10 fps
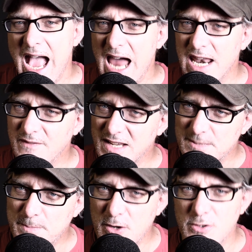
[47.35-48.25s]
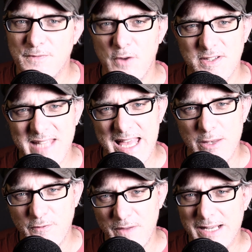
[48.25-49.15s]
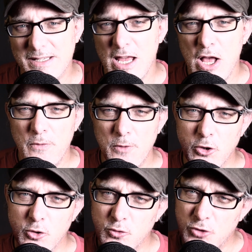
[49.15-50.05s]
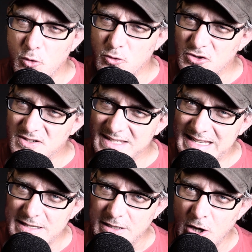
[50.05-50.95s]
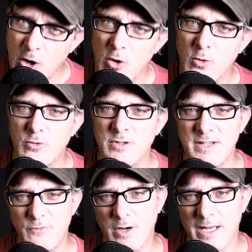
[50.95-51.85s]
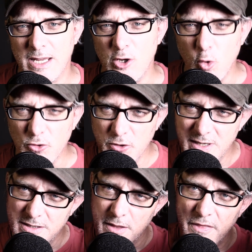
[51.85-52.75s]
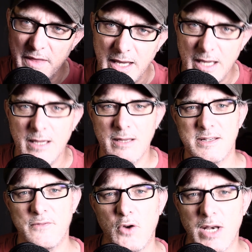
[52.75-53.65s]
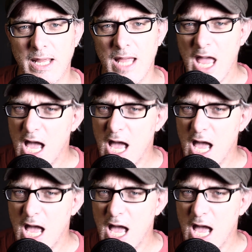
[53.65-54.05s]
And I've experienced firsthand the fact that you don't just need to code differently, you also need to think differently